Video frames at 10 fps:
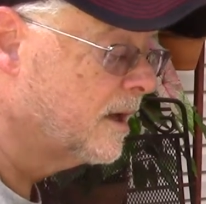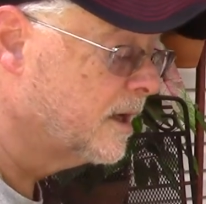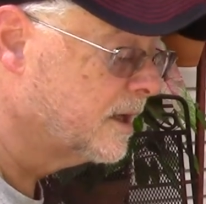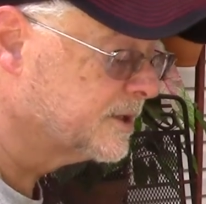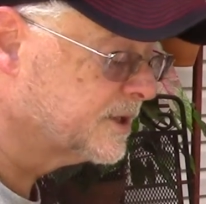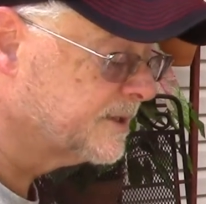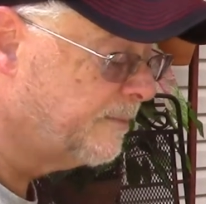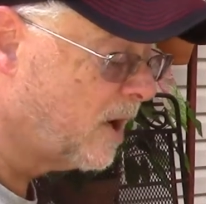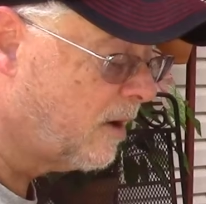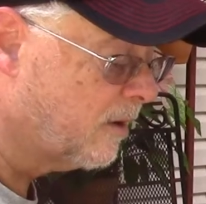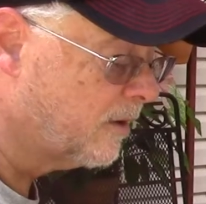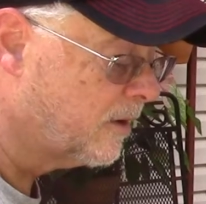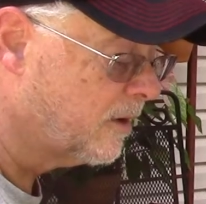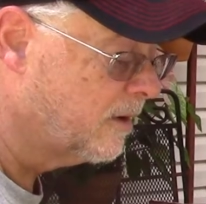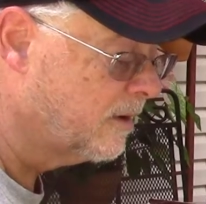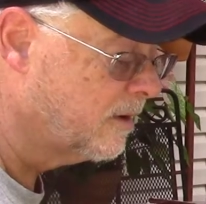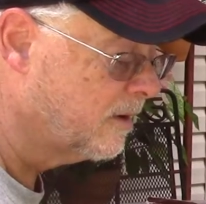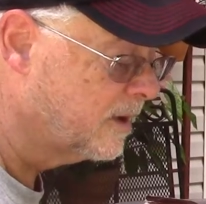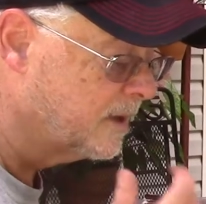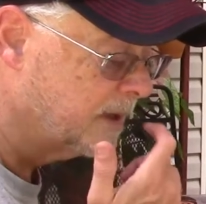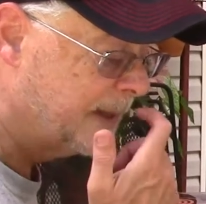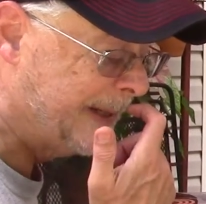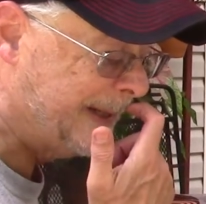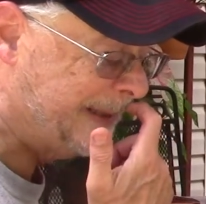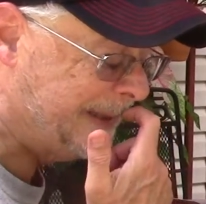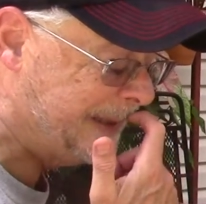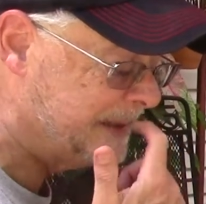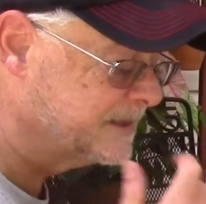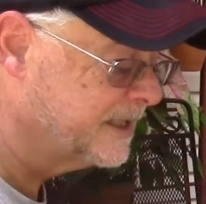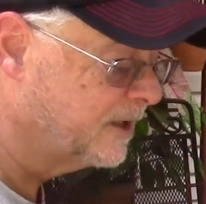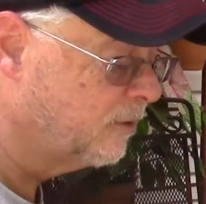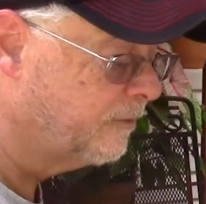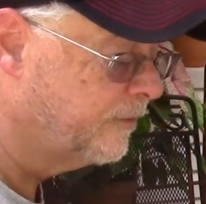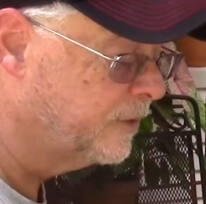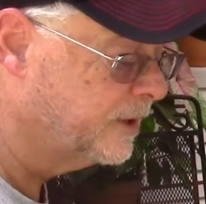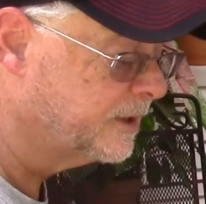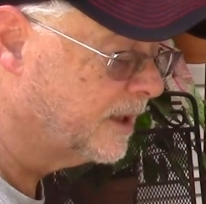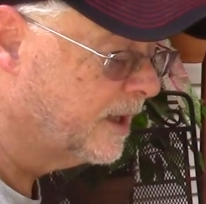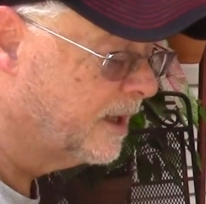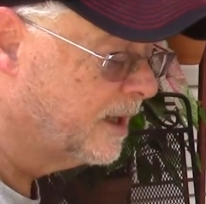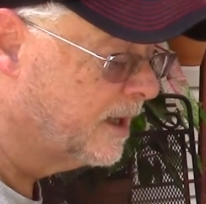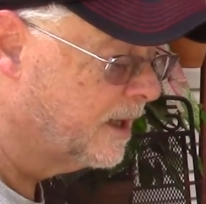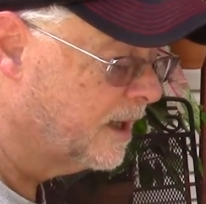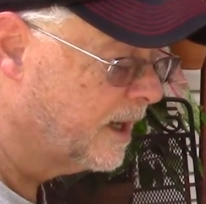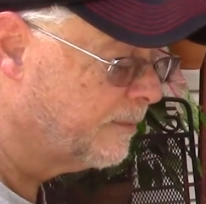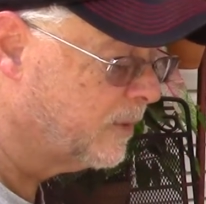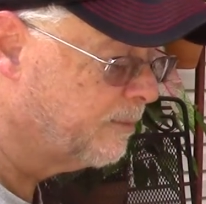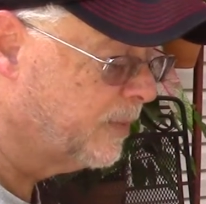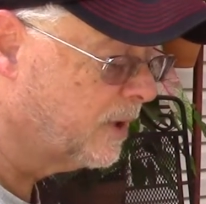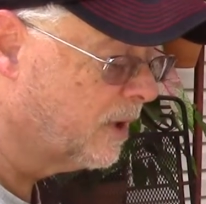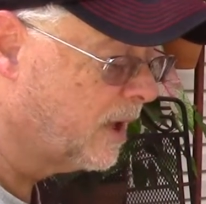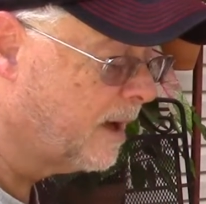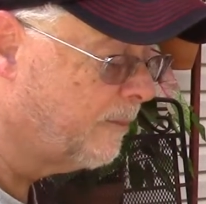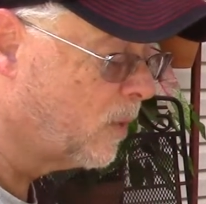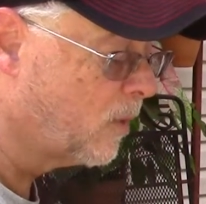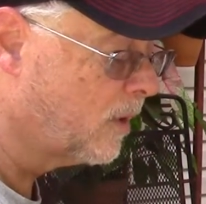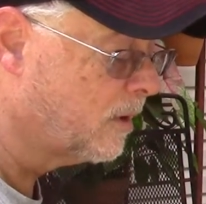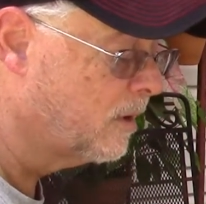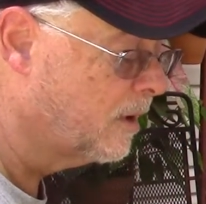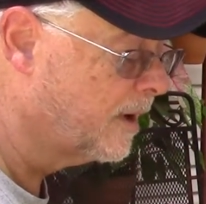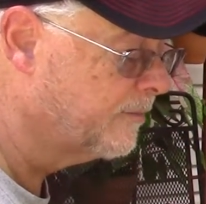a smaller single foot, I'm going to put a lot more of